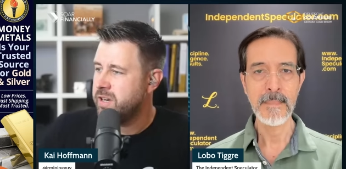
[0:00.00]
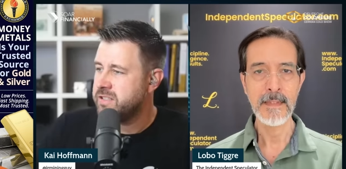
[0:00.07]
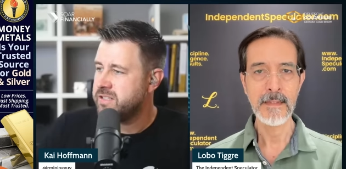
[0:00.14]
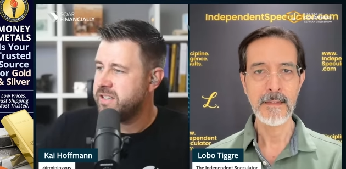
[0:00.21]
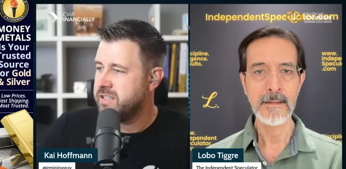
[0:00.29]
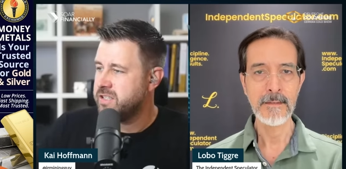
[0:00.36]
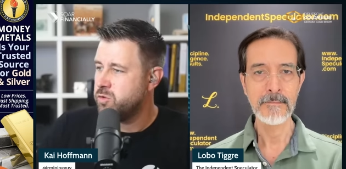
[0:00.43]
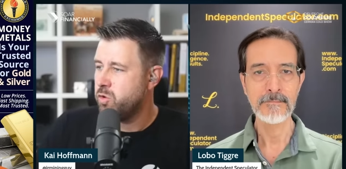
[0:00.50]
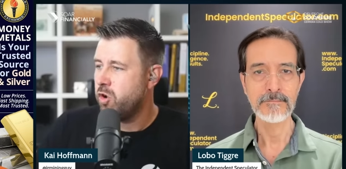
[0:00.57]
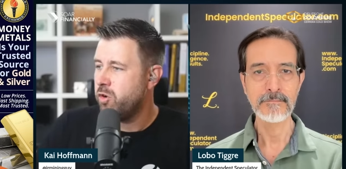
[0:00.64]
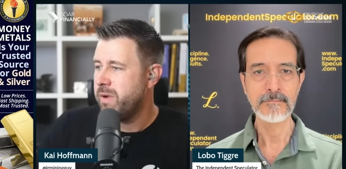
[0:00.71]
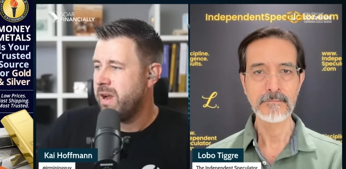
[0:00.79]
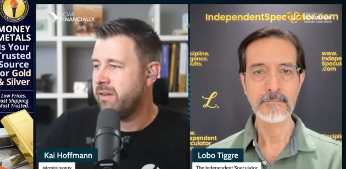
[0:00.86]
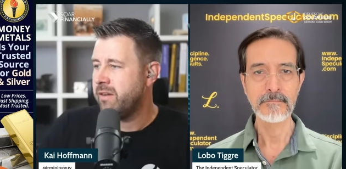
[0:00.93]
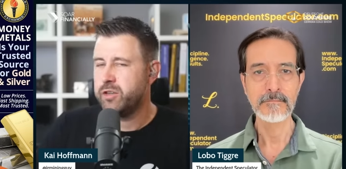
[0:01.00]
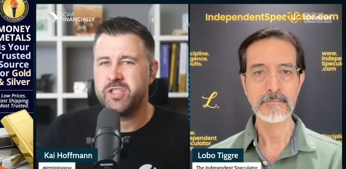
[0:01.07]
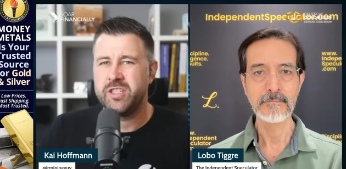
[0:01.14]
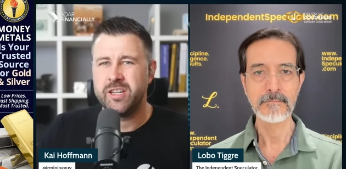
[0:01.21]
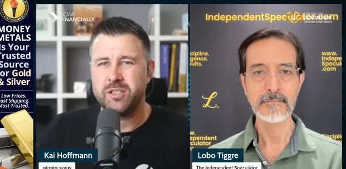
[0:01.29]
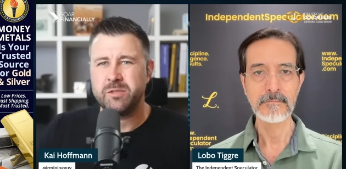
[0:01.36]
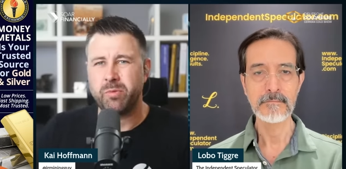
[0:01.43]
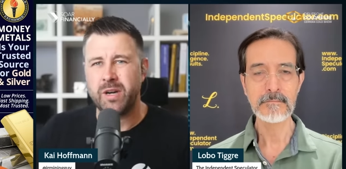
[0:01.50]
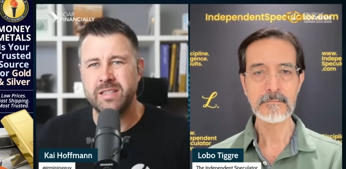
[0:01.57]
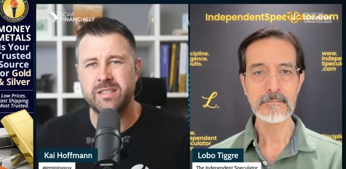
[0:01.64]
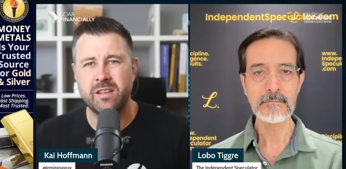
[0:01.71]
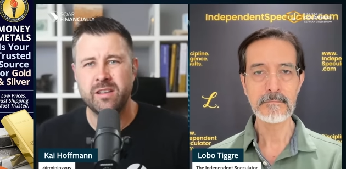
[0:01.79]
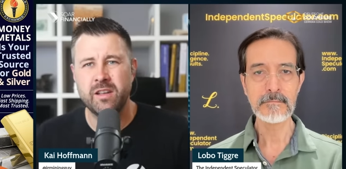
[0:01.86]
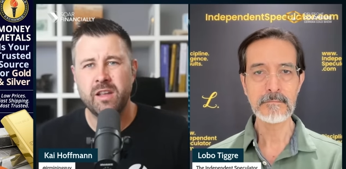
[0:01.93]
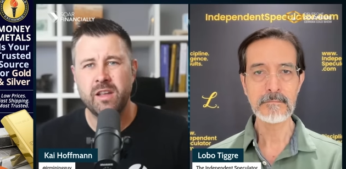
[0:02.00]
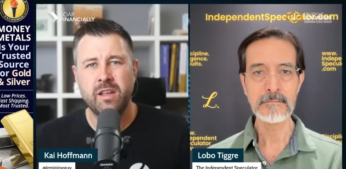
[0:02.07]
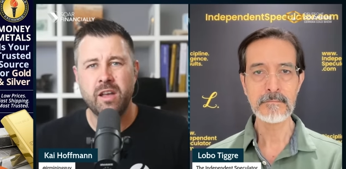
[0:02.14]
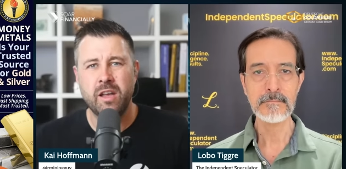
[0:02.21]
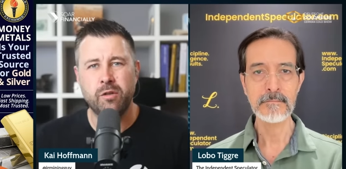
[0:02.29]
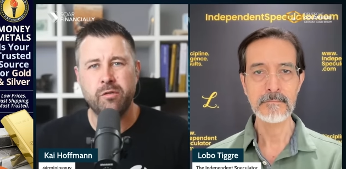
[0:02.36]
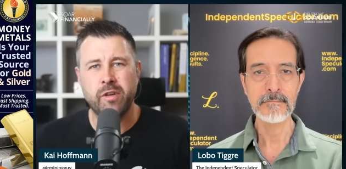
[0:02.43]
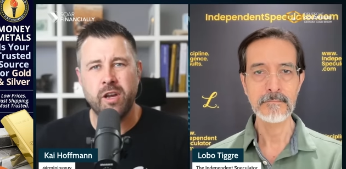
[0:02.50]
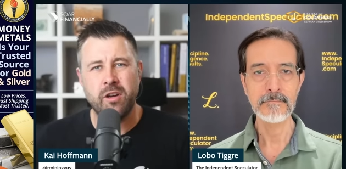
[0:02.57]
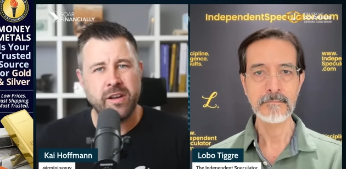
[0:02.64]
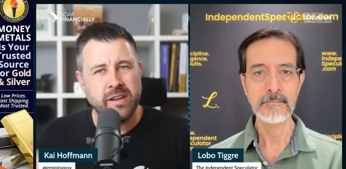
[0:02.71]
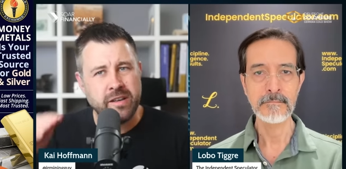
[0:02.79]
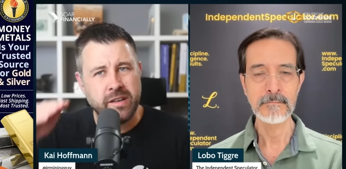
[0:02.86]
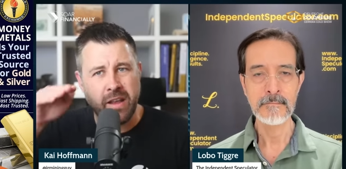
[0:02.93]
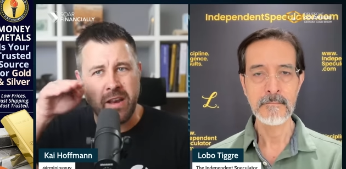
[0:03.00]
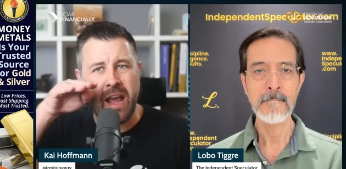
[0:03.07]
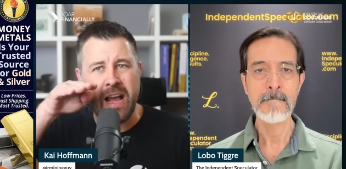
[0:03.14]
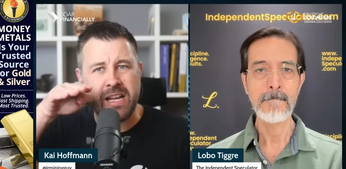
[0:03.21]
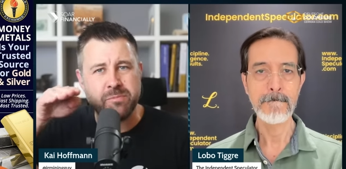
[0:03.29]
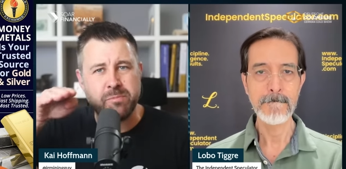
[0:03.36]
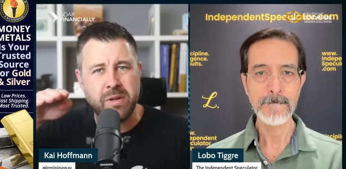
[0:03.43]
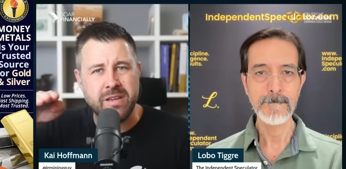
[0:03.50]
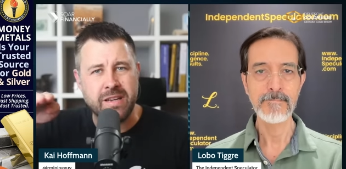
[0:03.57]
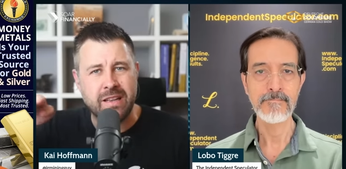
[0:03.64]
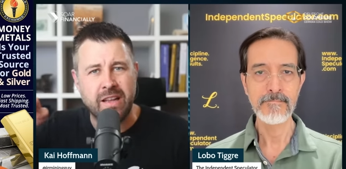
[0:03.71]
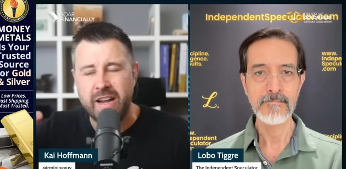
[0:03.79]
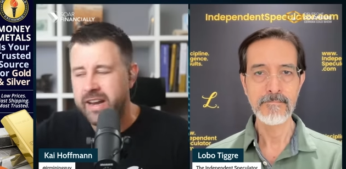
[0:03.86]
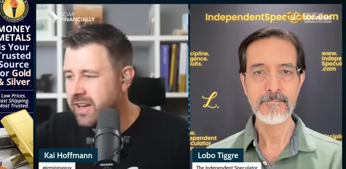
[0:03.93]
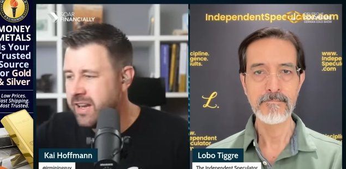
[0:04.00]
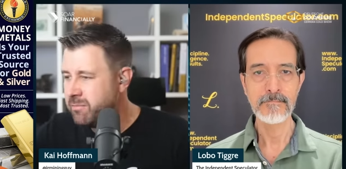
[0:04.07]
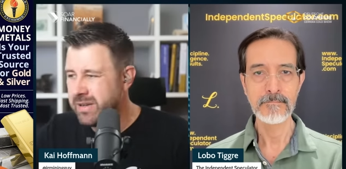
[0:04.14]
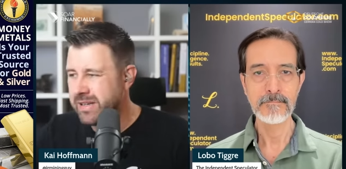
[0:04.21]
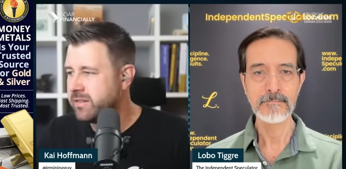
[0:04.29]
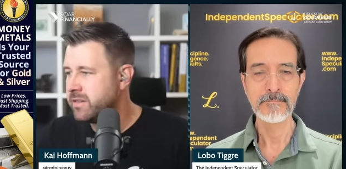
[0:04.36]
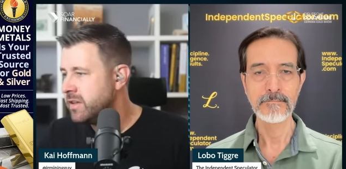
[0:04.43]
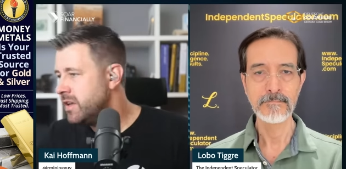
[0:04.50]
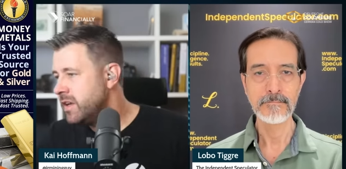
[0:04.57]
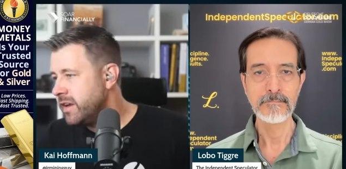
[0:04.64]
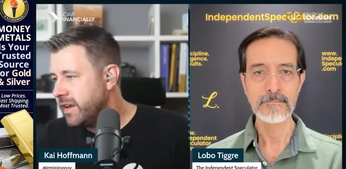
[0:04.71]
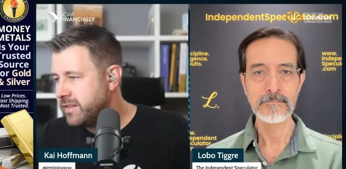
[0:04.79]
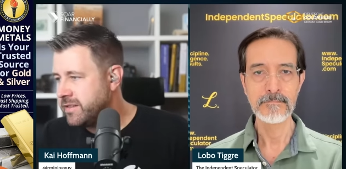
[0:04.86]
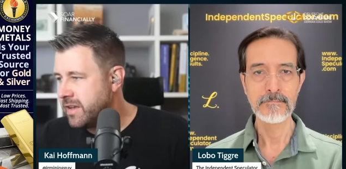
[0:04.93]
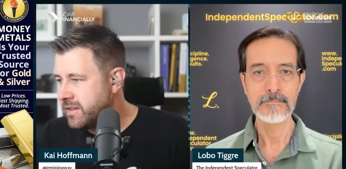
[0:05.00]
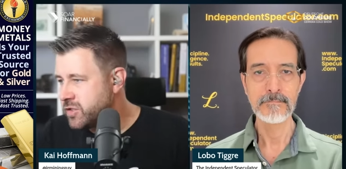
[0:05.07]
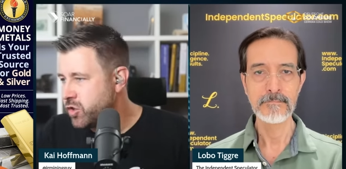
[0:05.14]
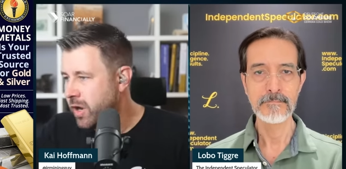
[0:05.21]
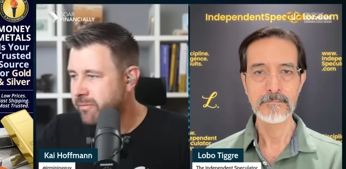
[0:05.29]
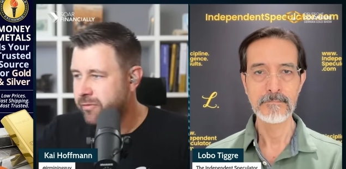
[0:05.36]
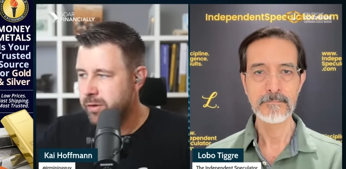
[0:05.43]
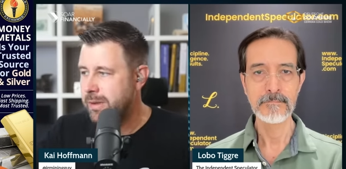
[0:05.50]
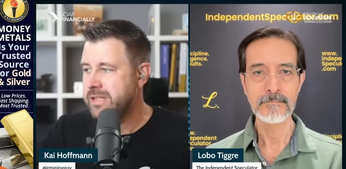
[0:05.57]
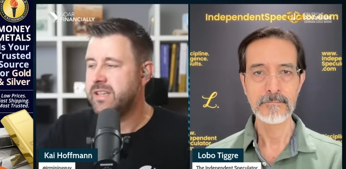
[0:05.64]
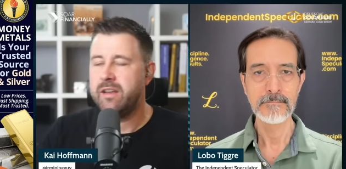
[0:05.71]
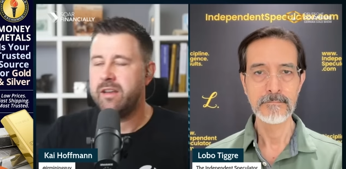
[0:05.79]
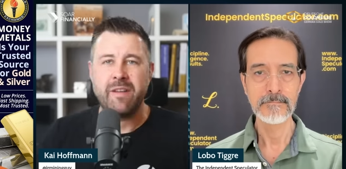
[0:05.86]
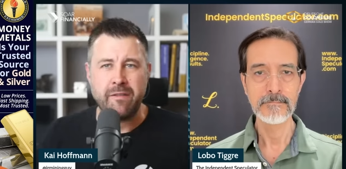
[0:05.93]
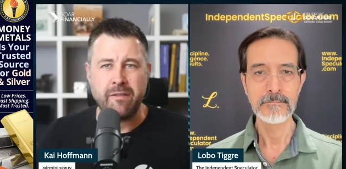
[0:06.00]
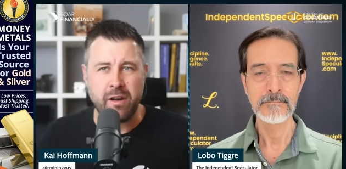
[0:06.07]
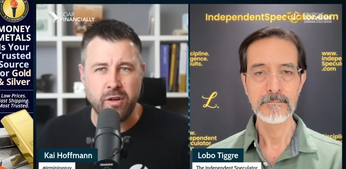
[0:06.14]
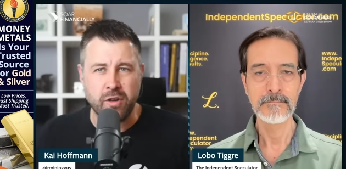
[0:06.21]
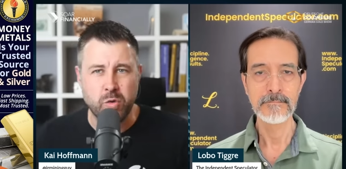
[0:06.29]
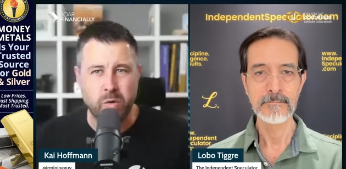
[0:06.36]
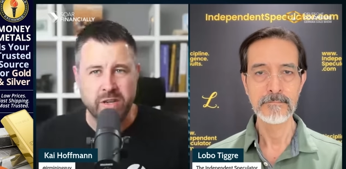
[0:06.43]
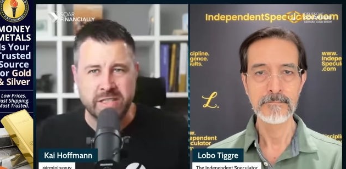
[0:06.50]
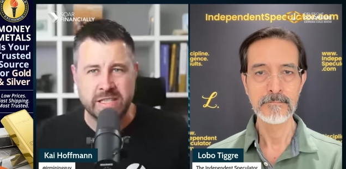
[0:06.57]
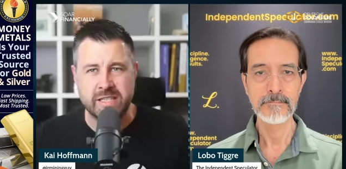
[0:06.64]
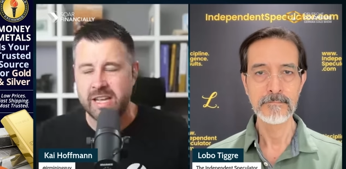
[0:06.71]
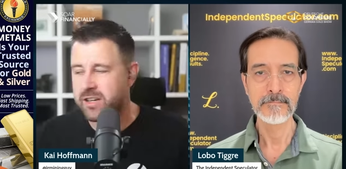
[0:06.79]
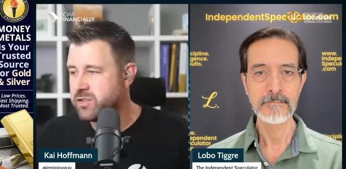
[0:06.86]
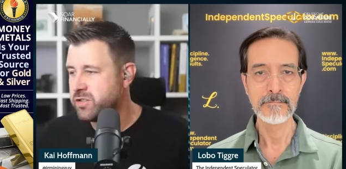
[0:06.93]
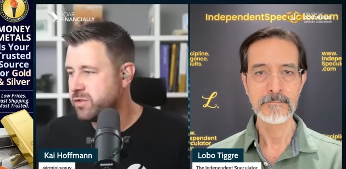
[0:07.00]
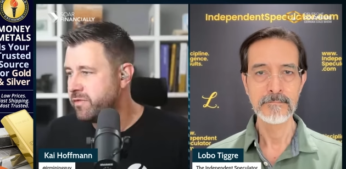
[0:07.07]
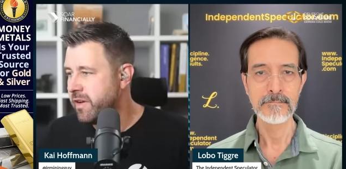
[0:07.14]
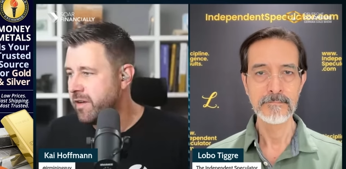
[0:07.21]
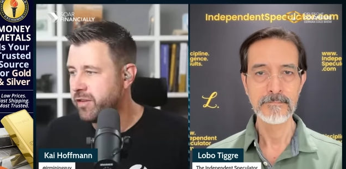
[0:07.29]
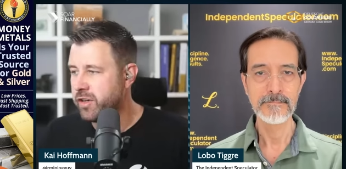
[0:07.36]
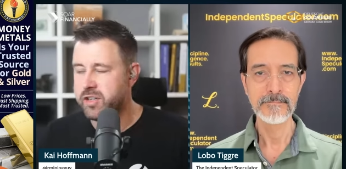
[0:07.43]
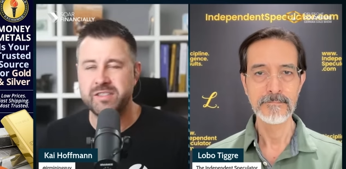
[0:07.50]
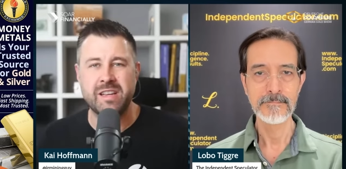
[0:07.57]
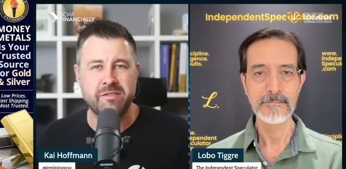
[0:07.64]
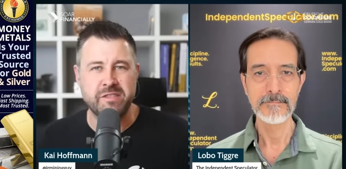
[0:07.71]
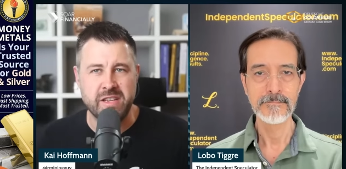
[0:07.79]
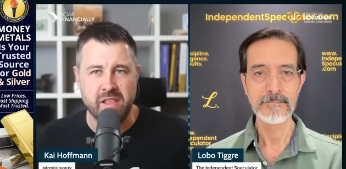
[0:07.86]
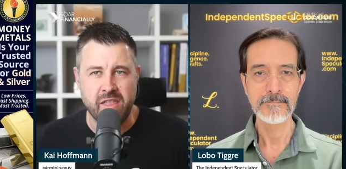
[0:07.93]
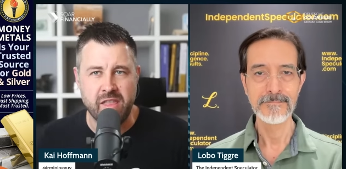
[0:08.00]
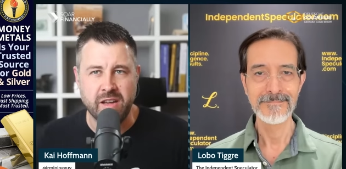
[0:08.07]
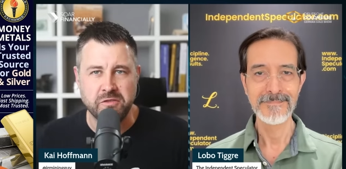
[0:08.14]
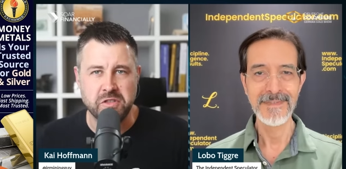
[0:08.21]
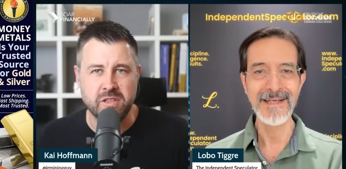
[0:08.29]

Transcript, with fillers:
Speaker 1: States new home average sales price over here, and it, it has been declining, but it's it's dropped from let's say 526,000 to 517,000.